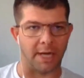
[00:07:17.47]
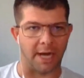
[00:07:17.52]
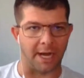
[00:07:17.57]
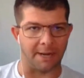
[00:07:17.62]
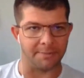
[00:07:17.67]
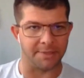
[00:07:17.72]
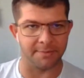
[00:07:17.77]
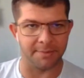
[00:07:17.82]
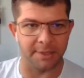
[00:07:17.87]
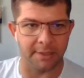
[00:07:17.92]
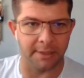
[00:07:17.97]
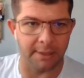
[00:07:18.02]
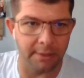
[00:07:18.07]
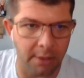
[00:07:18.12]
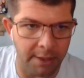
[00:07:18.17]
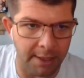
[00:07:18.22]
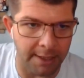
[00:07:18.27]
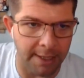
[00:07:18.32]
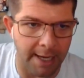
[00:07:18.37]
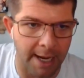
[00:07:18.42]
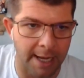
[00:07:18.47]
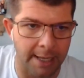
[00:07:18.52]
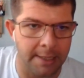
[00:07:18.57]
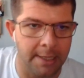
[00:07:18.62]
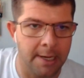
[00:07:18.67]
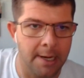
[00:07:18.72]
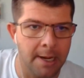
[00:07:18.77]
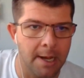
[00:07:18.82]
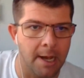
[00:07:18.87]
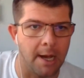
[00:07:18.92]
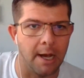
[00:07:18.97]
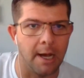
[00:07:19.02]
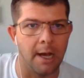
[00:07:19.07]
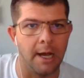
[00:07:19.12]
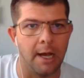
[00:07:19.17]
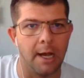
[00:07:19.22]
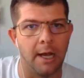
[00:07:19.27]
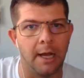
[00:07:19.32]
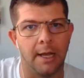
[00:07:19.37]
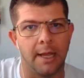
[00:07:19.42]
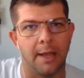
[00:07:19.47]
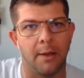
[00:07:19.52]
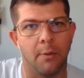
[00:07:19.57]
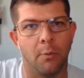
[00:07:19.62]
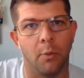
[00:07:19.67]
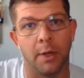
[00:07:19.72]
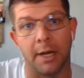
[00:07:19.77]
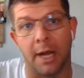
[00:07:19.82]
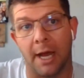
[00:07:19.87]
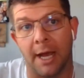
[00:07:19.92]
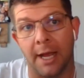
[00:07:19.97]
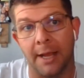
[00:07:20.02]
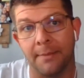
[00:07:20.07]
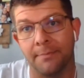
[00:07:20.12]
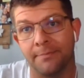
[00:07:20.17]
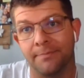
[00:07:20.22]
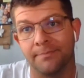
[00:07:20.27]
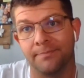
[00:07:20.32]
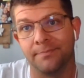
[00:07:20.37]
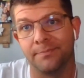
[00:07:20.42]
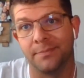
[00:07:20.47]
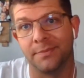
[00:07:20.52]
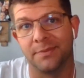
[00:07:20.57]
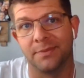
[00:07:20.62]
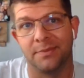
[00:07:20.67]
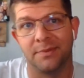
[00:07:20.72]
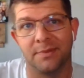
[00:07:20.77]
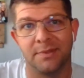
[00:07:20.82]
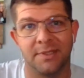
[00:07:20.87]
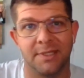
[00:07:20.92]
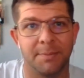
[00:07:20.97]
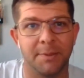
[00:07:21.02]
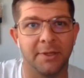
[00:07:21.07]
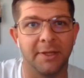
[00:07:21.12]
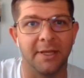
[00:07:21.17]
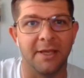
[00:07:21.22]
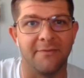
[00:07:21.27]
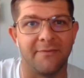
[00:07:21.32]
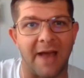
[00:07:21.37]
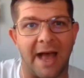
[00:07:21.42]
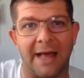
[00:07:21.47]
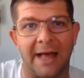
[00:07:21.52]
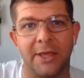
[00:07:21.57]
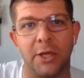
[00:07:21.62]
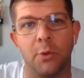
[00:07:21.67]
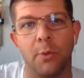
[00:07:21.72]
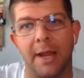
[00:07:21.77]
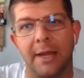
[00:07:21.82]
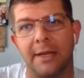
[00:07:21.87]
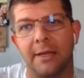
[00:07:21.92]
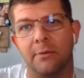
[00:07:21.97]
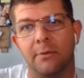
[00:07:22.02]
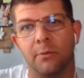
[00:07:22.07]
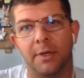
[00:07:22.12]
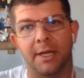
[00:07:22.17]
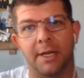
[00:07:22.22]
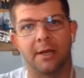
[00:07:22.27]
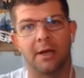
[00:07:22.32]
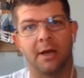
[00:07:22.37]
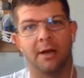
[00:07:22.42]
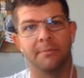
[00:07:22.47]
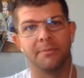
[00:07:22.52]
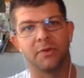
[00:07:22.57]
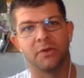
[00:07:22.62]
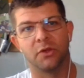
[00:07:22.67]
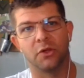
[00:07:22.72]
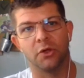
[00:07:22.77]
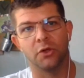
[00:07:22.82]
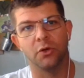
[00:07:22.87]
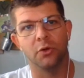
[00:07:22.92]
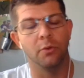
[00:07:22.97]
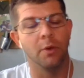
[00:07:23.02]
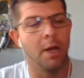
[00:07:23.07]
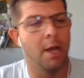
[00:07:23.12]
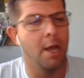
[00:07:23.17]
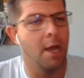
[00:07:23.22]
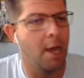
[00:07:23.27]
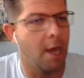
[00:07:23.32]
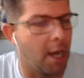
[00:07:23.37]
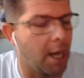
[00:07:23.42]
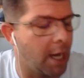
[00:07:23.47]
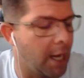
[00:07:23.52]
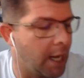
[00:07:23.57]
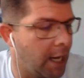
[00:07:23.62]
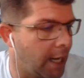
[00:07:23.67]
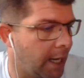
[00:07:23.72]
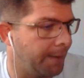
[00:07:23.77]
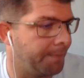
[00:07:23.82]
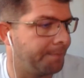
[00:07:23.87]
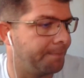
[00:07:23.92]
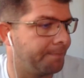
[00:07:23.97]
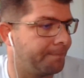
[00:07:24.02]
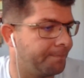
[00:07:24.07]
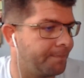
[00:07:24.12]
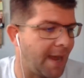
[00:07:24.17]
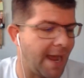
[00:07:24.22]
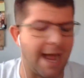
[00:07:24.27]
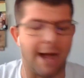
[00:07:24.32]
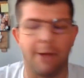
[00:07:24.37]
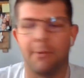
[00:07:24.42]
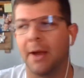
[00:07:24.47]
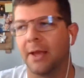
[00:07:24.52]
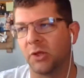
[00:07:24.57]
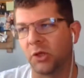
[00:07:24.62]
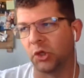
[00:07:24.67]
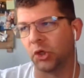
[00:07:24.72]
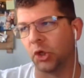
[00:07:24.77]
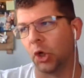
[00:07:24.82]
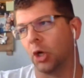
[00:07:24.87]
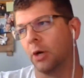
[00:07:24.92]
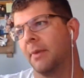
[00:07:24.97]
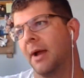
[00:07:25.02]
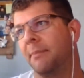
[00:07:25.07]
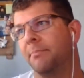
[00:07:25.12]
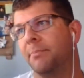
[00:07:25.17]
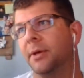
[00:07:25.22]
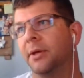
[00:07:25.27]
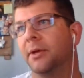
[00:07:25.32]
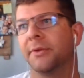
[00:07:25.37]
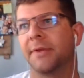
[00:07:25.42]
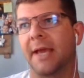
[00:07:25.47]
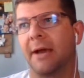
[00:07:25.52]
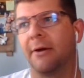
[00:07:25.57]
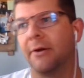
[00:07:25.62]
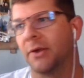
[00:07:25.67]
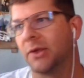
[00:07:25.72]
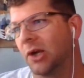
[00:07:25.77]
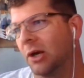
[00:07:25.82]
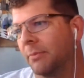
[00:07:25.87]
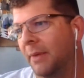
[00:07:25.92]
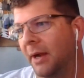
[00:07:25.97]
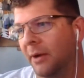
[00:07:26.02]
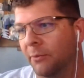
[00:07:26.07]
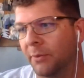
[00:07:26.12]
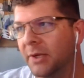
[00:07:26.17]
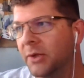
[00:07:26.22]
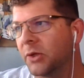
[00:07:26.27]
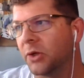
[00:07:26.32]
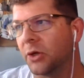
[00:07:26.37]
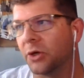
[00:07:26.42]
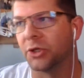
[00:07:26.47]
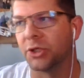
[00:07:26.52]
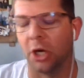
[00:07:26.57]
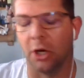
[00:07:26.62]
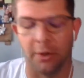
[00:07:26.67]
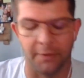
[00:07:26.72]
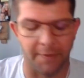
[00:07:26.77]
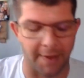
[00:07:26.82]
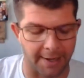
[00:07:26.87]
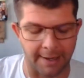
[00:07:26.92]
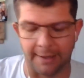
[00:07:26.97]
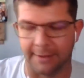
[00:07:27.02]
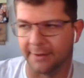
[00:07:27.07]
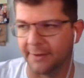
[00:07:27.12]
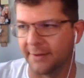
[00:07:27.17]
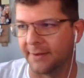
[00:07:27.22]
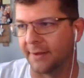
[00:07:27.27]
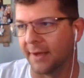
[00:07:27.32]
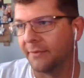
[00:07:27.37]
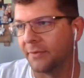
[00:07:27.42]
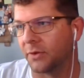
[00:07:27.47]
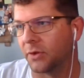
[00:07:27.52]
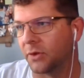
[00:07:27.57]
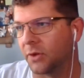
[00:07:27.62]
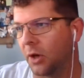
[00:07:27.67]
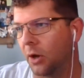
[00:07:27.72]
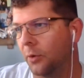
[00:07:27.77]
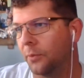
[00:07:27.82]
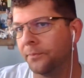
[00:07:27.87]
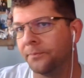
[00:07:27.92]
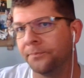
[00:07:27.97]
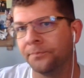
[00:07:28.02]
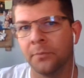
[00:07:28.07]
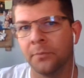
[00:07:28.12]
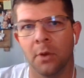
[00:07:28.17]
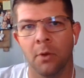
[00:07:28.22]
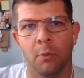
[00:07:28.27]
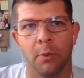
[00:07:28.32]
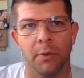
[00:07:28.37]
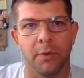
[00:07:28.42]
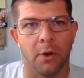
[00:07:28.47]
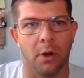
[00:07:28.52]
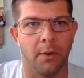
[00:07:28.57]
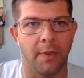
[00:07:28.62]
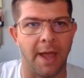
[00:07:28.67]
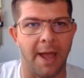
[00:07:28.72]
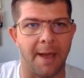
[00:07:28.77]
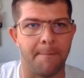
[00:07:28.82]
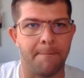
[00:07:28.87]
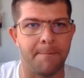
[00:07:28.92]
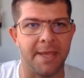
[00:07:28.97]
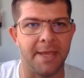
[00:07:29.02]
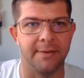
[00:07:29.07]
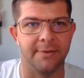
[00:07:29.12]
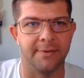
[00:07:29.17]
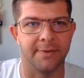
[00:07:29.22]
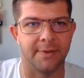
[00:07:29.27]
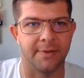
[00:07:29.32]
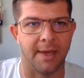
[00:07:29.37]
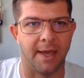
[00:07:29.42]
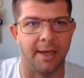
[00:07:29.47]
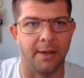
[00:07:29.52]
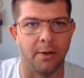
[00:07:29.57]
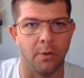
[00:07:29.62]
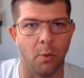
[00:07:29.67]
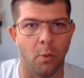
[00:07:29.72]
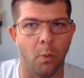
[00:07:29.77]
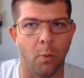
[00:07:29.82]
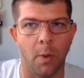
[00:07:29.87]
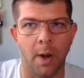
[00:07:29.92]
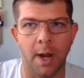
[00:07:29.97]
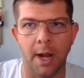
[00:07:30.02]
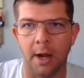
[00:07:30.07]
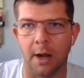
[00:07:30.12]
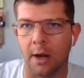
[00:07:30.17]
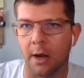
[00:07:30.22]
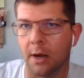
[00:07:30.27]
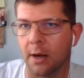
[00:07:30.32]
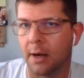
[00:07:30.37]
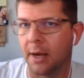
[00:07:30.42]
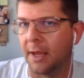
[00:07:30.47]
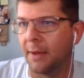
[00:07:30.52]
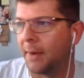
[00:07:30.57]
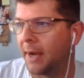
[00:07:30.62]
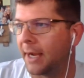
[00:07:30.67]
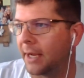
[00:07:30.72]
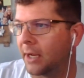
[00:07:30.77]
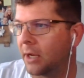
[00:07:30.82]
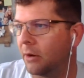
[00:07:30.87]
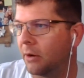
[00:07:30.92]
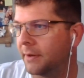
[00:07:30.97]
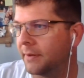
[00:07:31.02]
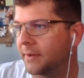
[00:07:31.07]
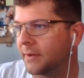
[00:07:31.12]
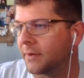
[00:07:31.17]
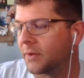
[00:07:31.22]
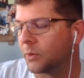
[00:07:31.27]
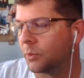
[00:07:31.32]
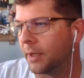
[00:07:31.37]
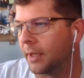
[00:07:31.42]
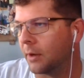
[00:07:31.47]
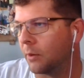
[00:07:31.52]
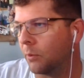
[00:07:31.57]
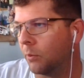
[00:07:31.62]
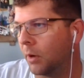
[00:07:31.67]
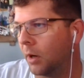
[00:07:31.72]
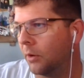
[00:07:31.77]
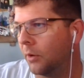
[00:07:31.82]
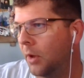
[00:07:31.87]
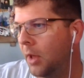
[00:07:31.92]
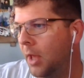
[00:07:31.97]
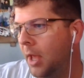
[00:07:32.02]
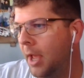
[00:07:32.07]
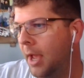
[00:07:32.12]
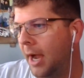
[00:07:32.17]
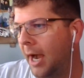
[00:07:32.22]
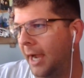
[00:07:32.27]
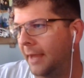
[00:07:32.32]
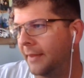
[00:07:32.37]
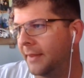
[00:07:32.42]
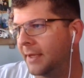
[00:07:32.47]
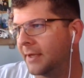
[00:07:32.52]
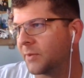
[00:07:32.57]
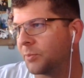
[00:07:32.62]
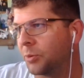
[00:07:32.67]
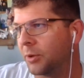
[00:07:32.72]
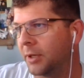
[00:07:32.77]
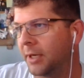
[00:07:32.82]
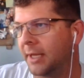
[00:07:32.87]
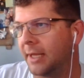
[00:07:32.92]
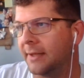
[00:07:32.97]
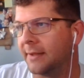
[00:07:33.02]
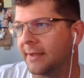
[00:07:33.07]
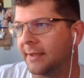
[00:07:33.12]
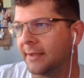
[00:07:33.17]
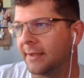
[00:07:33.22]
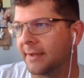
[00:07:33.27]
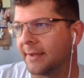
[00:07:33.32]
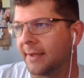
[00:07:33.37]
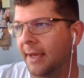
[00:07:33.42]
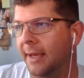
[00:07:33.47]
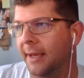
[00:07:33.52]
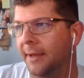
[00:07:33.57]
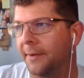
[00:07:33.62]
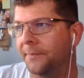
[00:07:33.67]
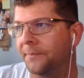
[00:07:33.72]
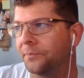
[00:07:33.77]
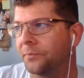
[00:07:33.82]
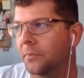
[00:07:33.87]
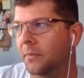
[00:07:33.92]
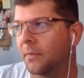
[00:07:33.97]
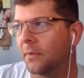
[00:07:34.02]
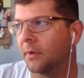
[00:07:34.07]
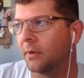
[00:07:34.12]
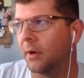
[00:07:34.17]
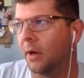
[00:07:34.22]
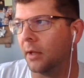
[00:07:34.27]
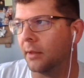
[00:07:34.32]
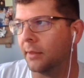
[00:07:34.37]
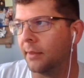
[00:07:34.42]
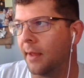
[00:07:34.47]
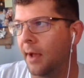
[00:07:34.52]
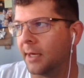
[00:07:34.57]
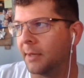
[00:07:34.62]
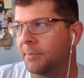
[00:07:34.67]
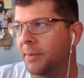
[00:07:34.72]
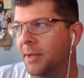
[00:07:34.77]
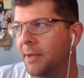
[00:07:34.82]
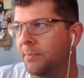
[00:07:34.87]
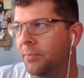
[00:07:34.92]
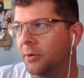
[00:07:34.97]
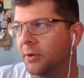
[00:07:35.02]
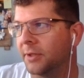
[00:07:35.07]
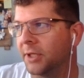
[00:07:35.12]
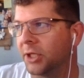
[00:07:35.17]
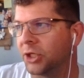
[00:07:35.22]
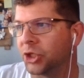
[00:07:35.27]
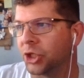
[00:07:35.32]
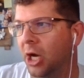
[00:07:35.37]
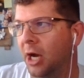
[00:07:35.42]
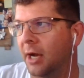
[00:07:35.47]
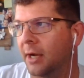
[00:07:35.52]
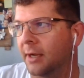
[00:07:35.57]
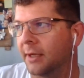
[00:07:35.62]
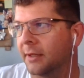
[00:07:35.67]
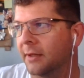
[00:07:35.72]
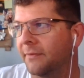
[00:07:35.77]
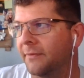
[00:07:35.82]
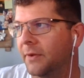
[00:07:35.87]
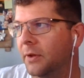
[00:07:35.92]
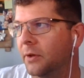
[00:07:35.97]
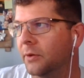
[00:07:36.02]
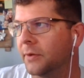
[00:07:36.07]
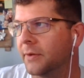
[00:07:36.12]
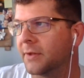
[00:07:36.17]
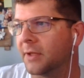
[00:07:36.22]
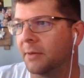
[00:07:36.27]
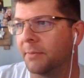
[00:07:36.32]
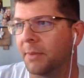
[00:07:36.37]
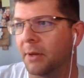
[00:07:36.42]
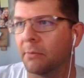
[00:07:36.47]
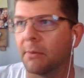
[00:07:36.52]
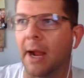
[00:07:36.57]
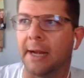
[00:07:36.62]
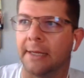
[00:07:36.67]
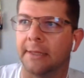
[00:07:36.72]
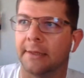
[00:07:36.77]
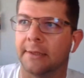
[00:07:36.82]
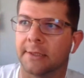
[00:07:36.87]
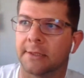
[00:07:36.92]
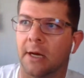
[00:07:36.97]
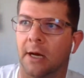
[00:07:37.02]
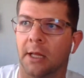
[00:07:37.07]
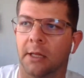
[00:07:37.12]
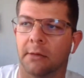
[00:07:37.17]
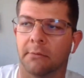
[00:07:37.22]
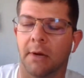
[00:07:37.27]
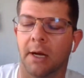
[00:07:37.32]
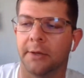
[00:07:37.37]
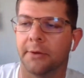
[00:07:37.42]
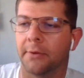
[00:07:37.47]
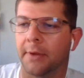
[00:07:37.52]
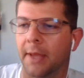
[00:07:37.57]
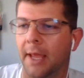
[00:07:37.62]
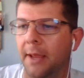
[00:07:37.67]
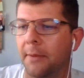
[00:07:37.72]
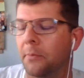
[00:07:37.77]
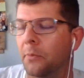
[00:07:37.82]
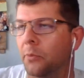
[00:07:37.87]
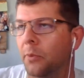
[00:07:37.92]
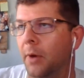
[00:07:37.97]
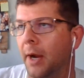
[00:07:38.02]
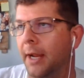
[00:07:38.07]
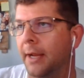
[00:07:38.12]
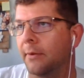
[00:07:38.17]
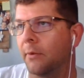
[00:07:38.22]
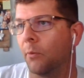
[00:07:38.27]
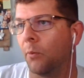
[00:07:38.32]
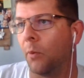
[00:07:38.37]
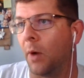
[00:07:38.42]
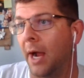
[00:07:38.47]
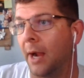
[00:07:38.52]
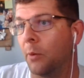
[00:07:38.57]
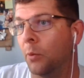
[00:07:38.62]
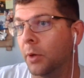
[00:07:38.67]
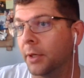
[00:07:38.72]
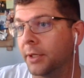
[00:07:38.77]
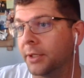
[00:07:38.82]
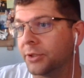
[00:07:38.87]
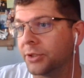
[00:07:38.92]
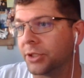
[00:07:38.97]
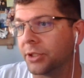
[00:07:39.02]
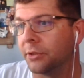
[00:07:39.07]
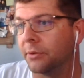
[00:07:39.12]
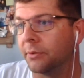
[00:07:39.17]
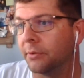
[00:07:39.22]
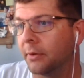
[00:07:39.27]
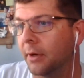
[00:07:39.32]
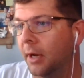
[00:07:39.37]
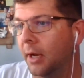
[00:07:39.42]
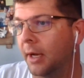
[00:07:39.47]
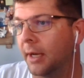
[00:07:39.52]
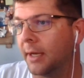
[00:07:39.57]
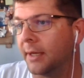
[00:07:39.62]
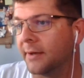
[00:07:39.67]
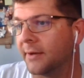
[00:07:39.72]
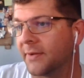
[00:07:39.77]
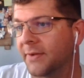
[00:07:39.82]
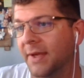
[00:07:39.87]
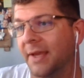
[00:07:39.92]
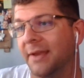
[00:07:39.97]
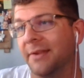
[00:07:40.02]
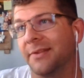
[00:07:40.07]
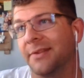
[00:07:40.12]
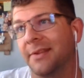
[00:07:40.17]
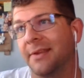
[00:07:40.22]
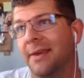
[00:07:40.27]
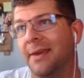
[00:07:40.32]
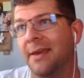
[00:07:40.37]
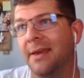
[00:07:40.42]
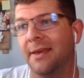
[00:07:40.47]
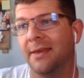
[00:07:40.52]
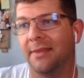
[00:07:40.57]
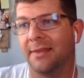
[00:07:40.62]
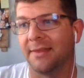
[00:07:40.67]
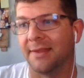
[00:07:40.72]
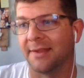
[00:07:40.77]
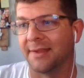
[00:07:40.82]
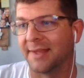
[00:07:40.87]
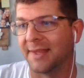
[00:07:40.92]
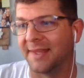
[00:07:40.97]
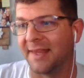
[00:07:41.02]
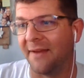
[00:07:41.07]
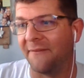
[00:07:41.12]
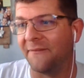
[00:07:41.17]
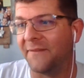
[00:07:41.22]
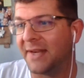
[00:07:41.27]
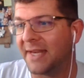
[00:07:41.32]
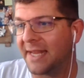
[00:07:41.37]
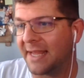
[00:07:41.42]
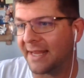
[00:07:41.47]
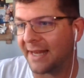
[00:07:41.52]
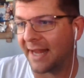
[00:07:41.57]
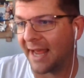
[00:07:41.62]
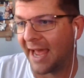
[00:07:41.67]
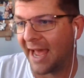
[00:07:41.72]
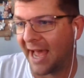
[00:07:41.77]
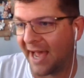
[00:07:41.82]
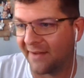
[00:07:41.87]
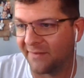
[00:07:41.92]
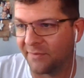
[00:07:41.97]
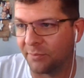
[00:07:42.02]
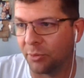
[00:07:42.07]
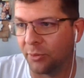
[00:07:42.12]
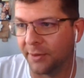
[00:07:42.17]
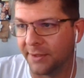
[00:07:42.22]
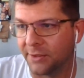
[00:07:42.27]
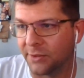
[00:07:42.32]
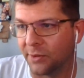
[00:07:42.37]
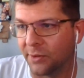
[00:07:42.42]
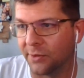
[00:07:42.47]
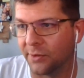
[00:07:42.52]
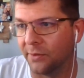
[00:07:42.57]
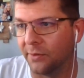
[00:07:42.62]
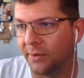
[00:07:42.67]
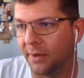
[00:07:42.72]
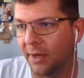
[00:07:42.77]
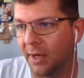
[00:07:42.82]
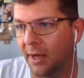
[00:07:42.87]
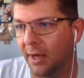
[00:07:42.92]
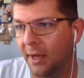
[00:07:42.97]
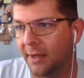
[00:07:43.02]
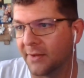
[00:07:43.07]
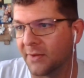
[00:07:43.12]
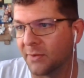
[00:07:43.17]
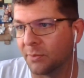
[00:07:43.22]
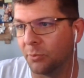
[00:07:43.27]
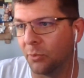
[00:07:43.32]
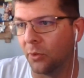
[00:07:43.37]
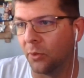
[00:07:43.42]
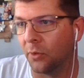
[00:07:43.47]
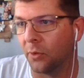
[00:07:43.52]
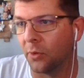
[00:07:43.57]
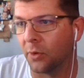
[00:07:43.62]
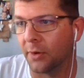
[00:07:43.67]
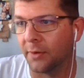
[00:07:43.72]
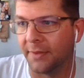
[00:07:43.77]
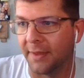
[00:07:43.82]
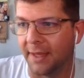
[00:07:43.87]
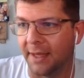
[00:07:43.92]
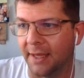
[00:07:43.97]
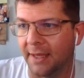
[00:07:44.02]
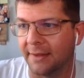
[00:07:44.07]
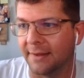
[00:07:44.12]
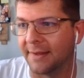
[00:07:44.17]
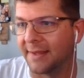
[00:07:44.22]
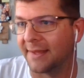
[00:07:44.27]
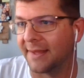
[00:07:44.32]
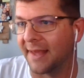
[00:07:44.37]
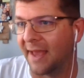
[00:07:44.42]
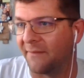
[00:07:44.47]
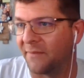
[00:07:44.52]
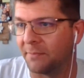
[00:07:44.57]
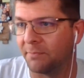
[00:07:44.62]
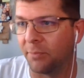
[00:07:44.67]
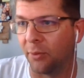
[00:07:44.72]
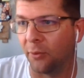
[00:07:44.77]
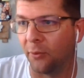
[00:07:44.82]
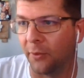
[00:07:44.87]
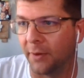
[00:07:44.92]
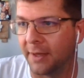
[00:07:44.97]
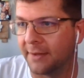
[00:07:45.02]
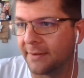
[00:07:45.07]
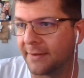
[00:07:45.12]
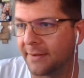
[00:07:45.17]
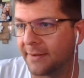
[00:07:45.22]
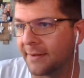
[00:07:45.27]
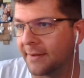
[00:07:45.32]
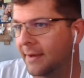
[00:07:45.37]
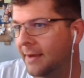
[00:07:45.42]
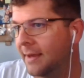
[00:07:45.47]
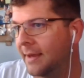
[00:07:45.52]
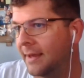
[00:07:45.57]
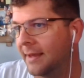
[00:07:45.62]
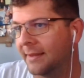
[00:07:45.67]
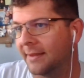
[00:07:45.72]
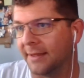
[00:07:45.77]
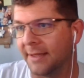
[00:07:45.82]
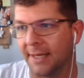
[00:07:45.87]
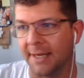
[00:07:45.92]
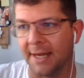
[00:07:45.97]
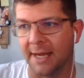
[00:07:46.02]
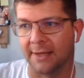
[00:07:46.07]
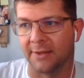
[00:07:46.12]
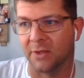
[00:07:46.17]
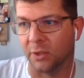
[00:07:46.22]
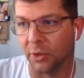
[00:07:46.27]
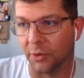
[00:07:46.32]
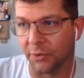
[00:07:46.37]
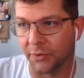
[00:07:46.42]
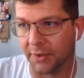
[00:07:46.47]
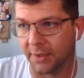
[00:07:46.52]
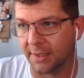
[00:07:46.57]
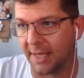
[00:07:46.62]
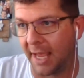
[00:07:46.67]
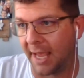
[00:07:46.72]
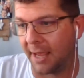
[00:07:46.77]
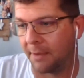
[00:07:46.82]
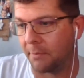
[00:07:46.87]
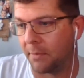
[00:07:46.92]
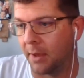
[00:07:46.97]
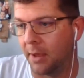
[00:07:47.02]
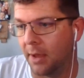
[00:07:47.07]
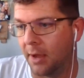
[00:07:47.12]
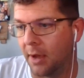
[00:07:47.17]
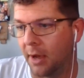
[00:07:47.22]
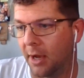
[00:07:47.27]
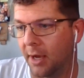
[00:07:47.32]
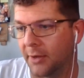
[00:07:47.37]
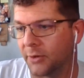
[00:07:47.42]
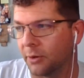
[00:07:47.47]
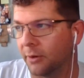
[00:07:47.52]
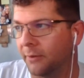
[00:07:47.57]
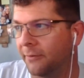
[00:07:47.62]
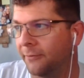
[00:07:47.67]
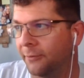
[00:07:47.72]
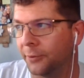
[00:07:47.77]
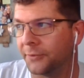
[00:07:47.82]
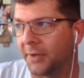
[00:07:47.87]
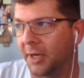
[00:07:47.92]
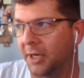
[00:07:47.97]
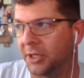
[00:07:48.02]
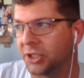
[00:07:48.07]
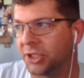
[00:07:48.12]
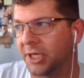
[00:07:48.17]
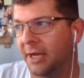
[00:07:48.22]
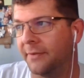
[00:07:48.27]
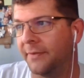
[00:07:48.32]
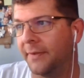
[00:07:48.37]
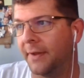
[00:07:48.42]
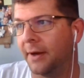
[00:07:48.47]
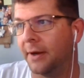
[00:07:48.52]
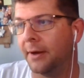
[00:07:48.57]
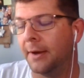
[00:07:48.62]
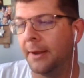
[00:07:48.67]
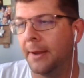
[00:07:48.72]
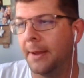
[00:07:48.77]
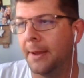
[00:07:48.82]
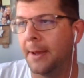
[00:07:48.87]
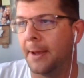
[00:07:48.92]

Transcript: I'm typically looking at and what I'm typically evaluating when it comes to how I start my builds, how I start my research, all that kind of stuff. So with all that being said, where am I going this week? Well, I think it's pretty easy to say a lot of people in the chalk and the field is going to be riding this Colorado game, right? Why wouldn't you, in a sense? It's a 70.5 point total. It's more than 7 points than the next closest game. So a full touchdown there.